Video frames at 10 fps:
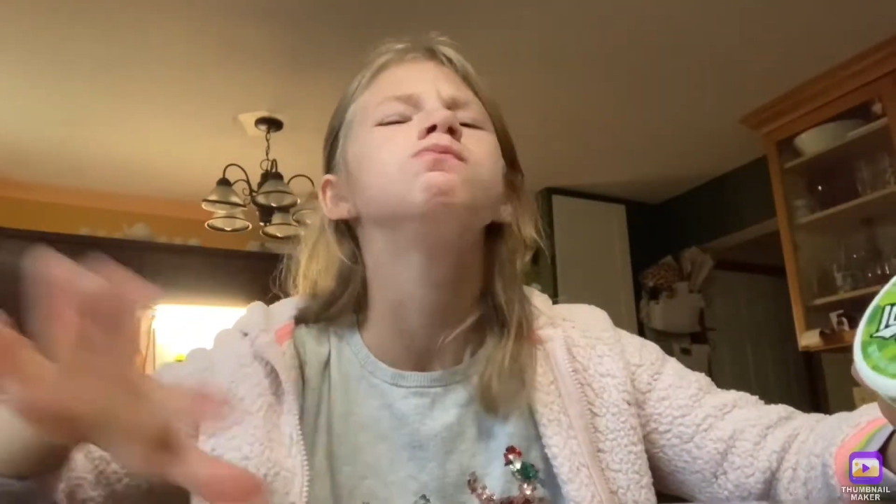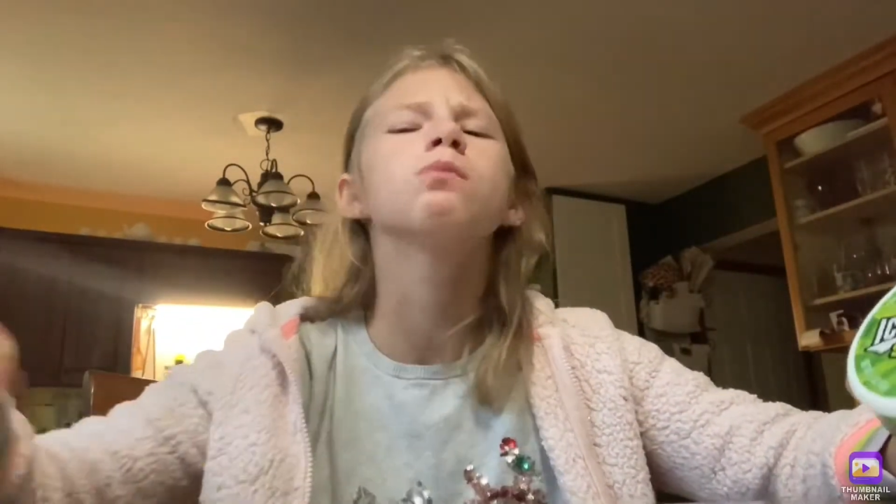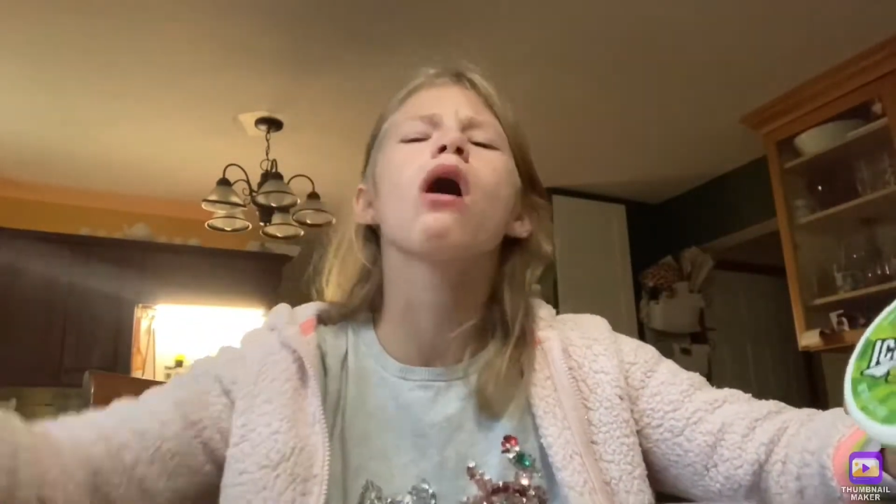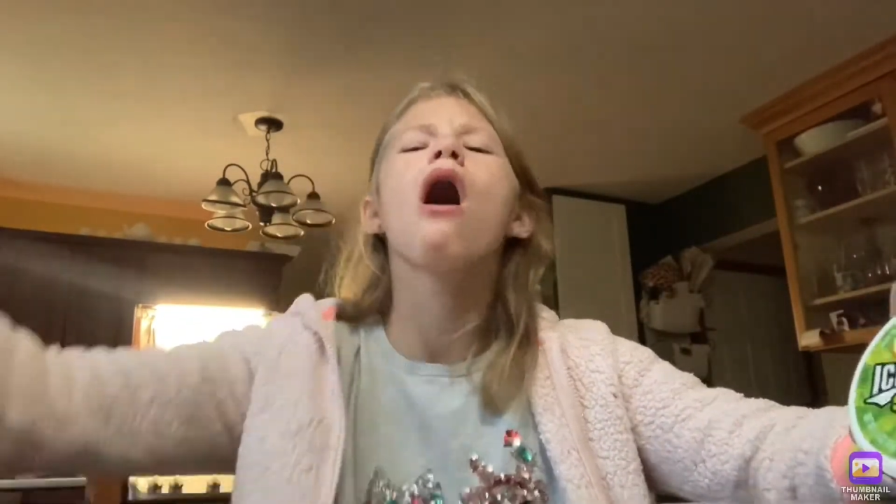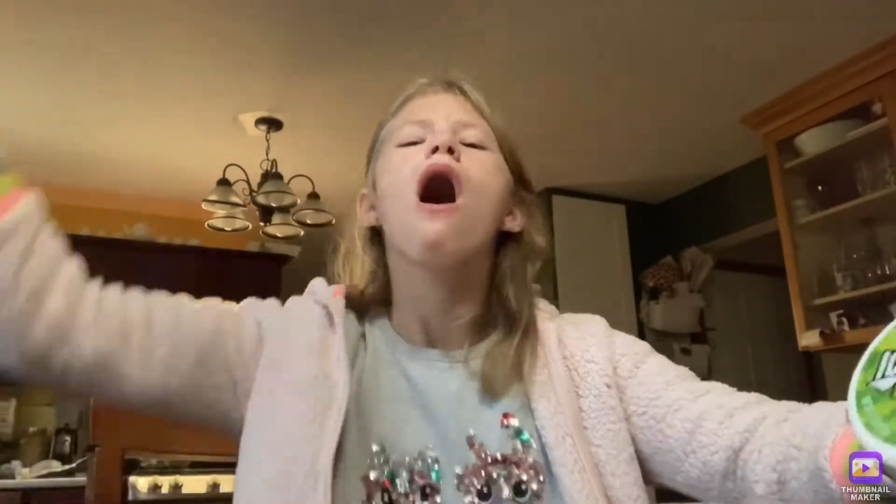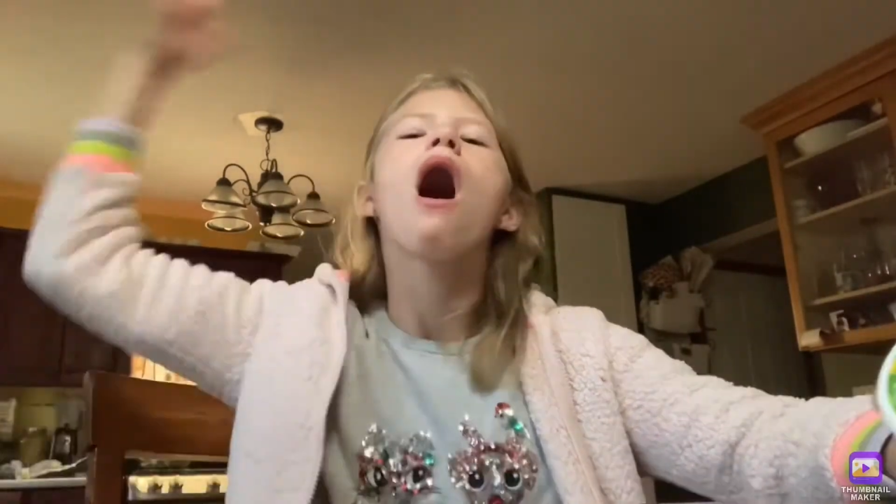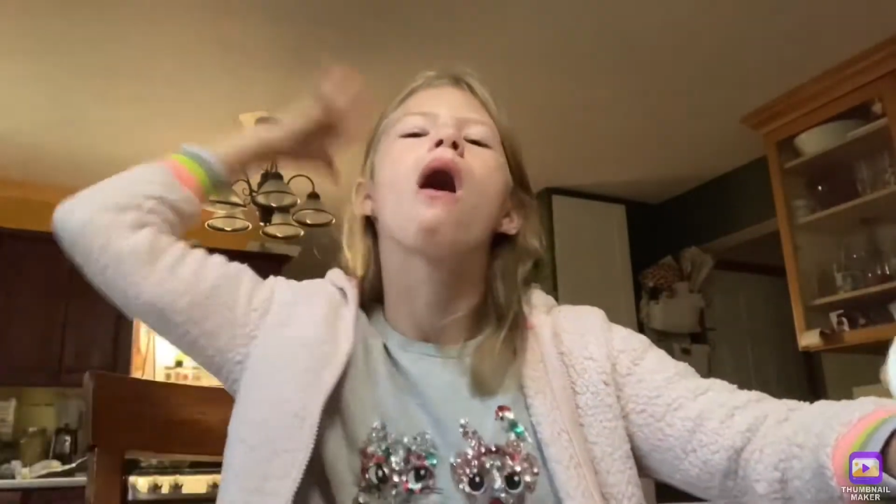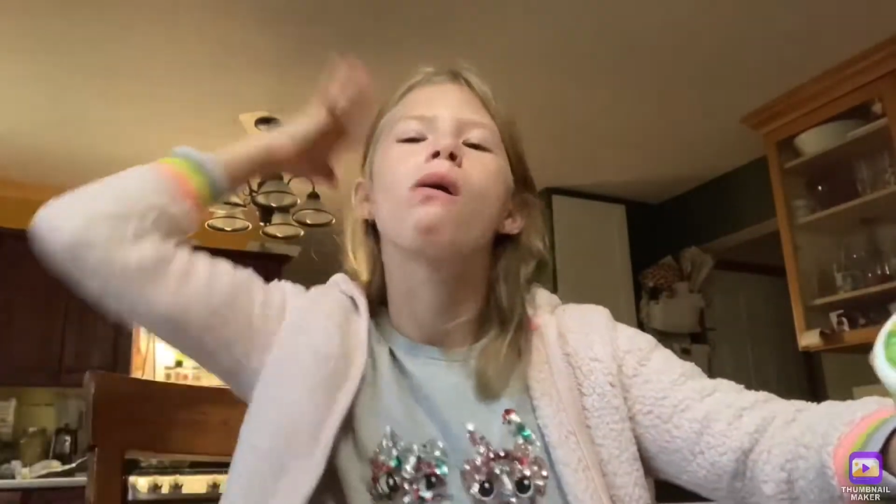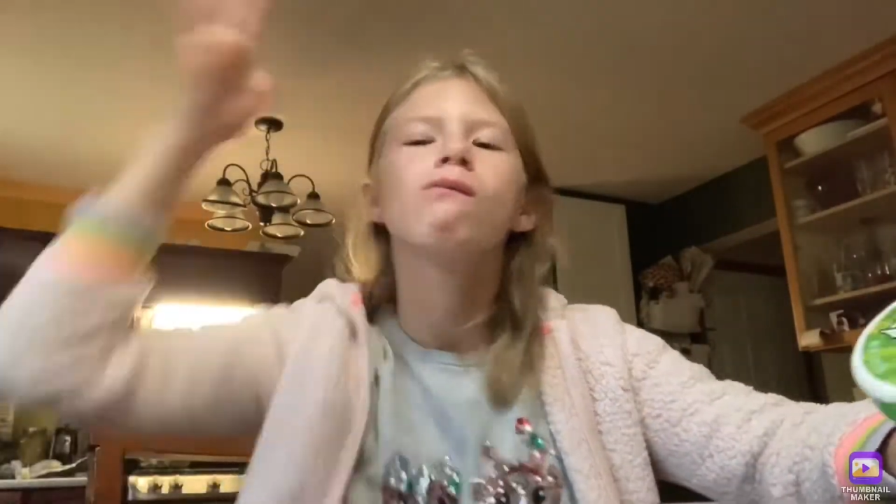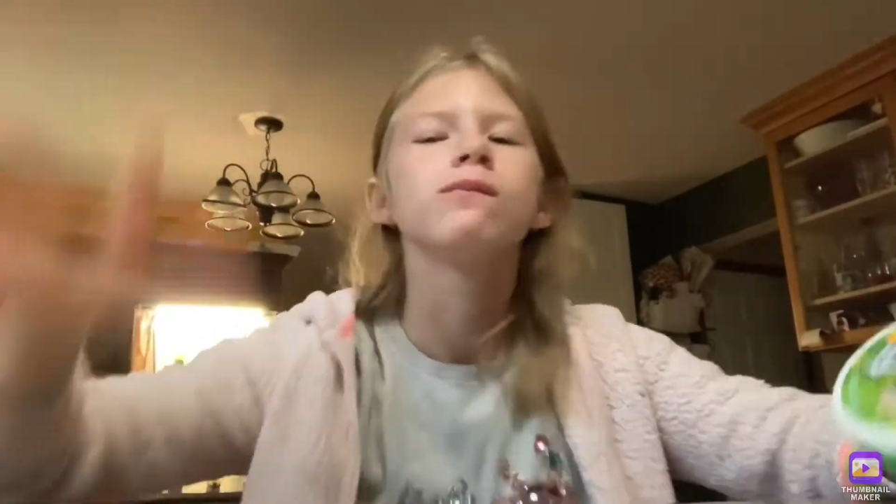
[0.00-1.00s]
Ah!
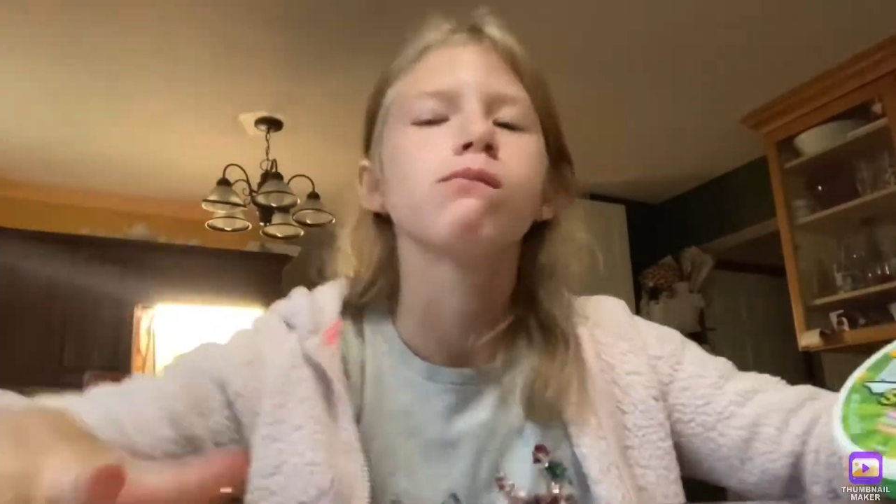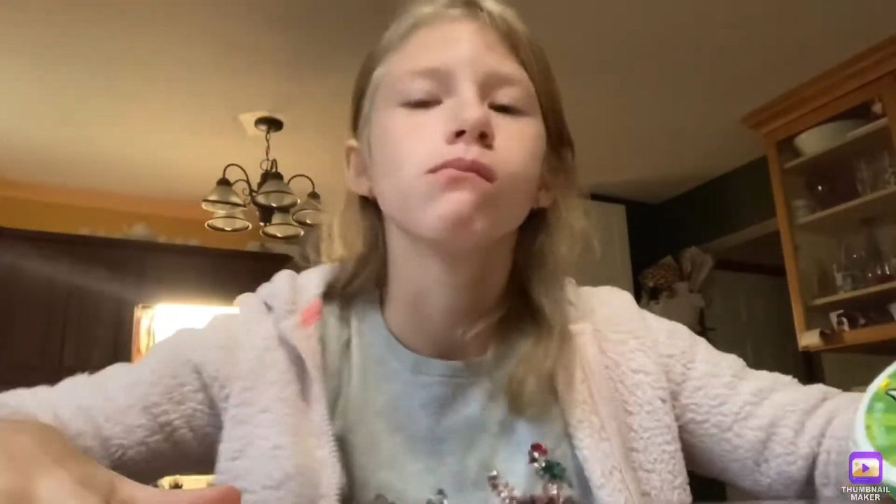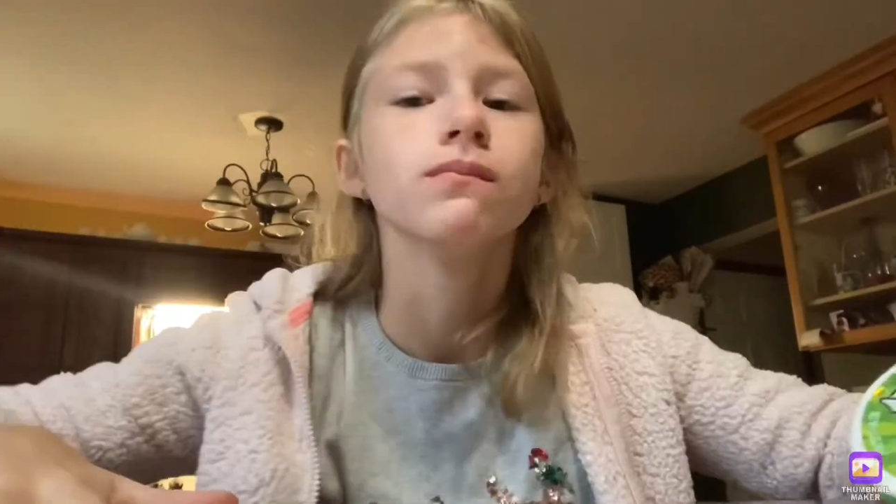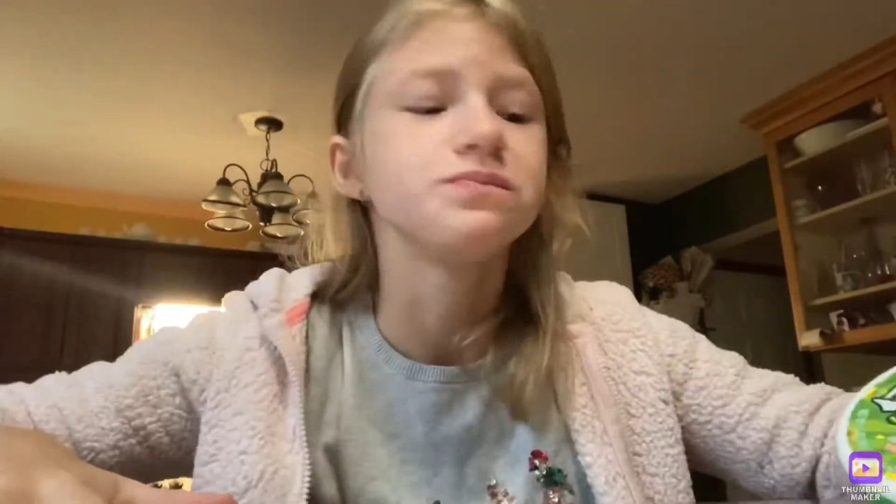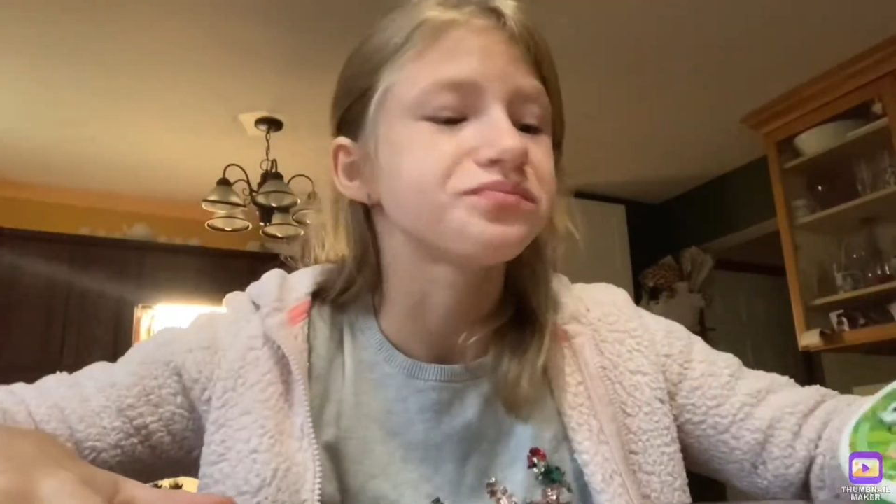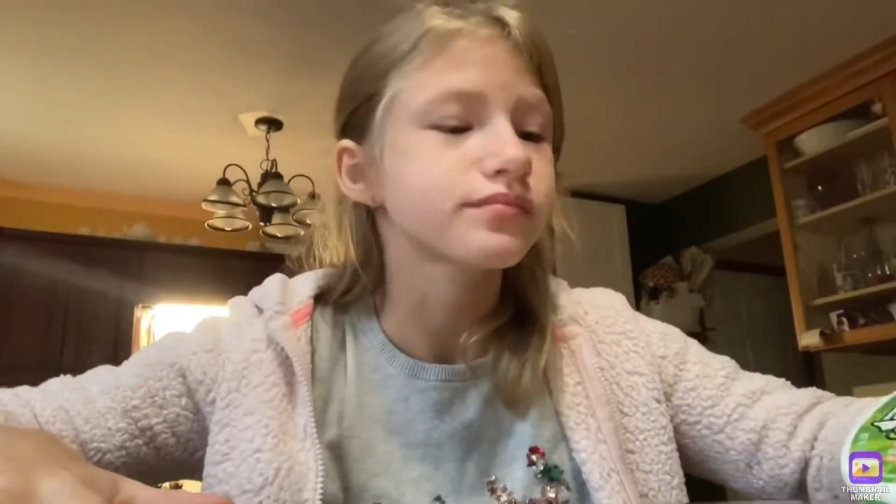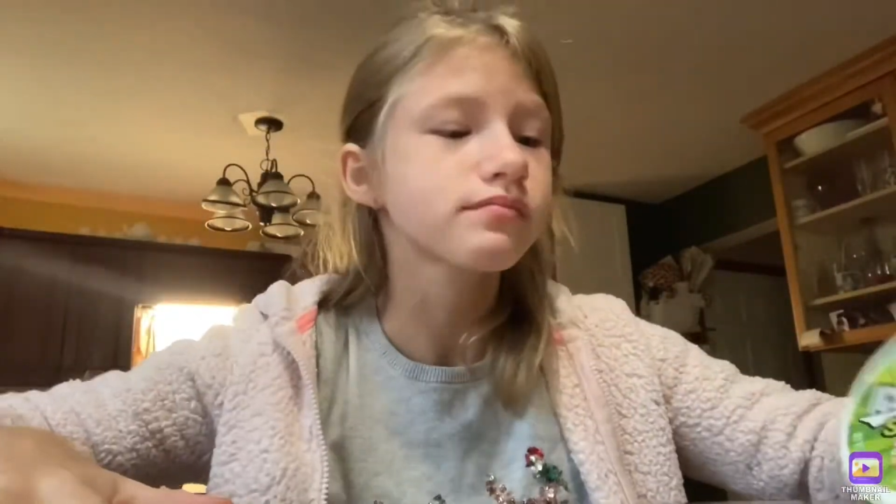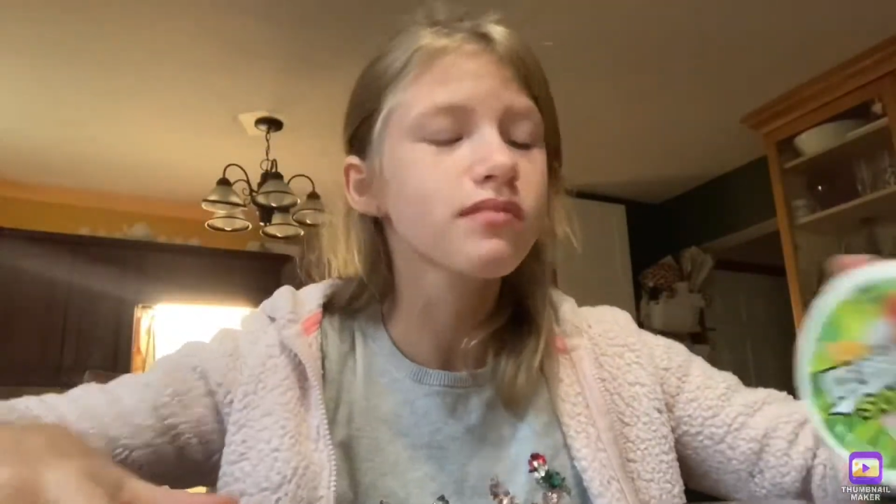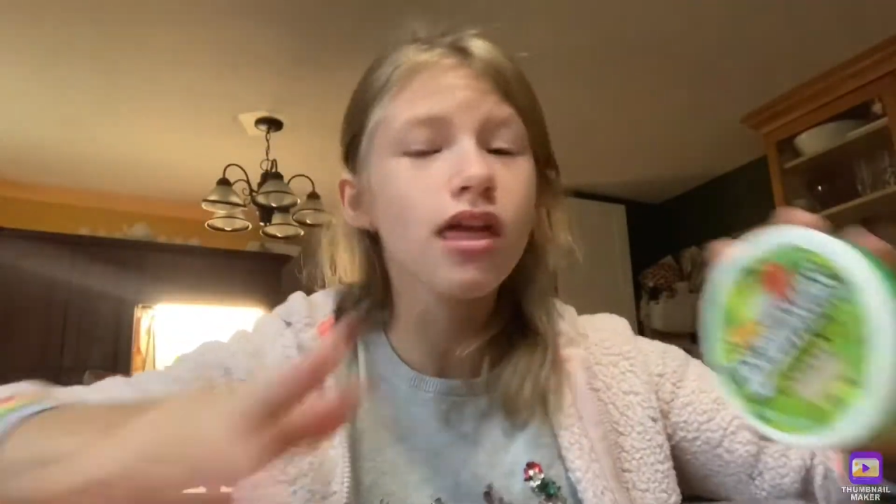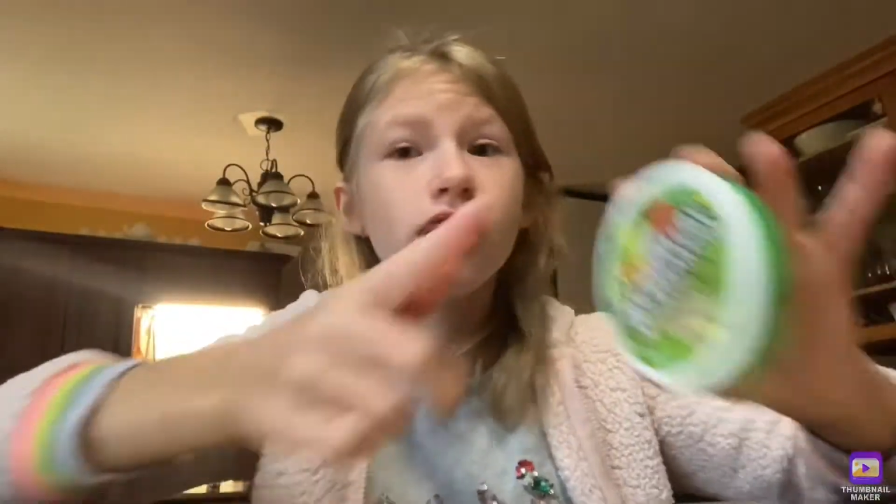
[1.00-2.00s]

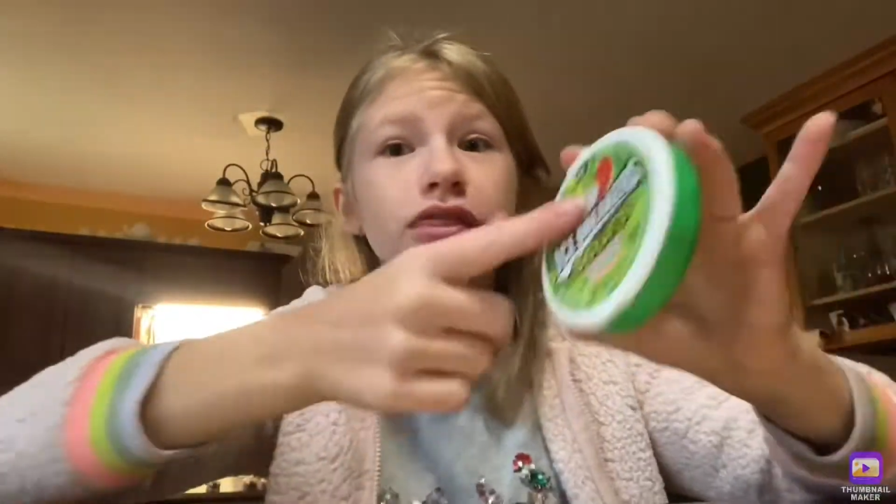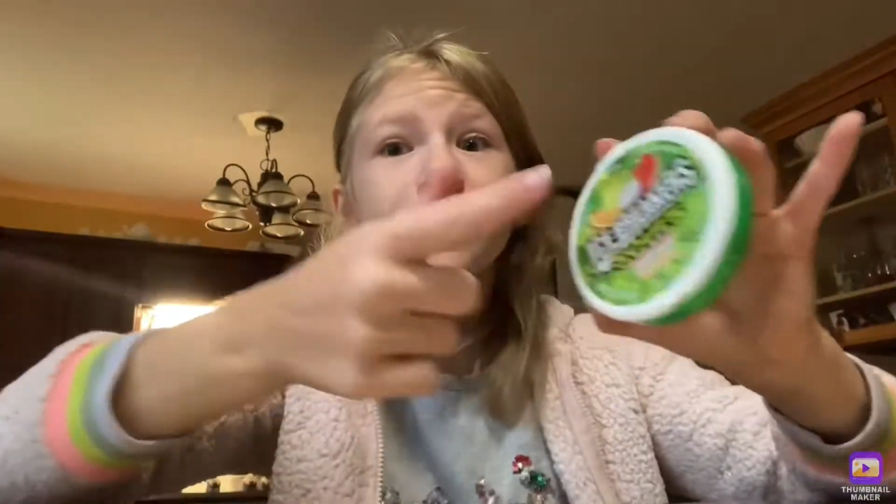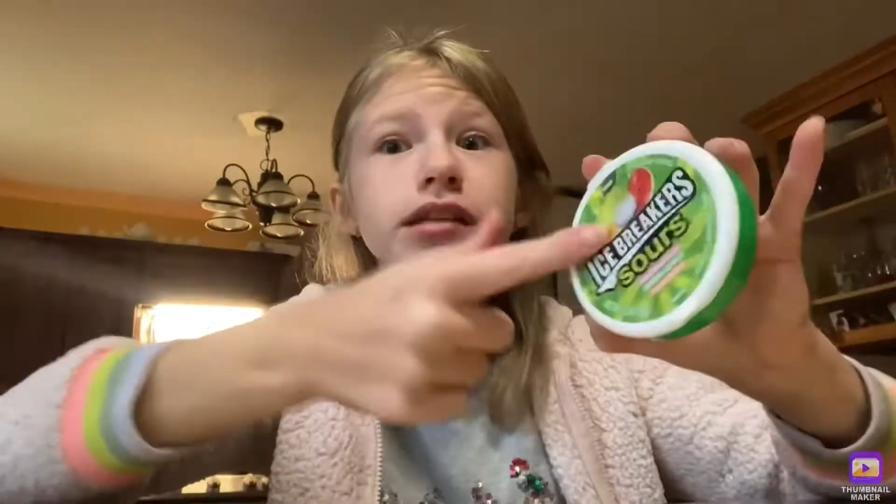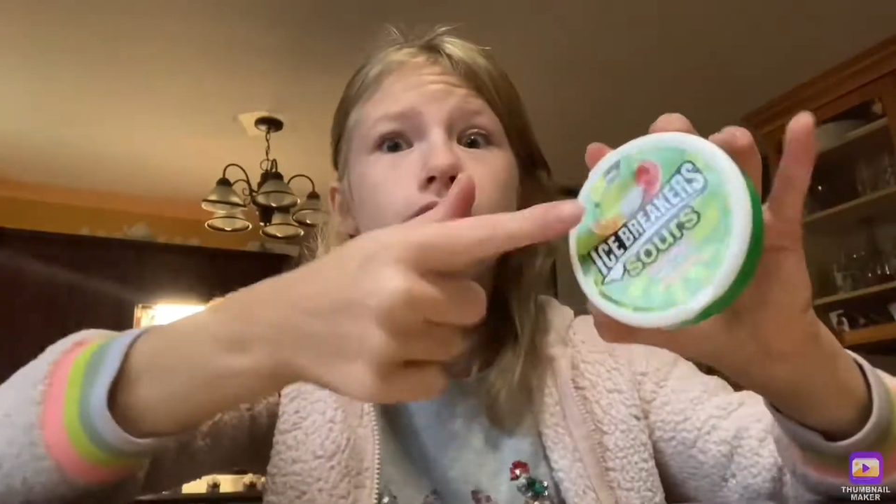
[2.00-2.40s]
These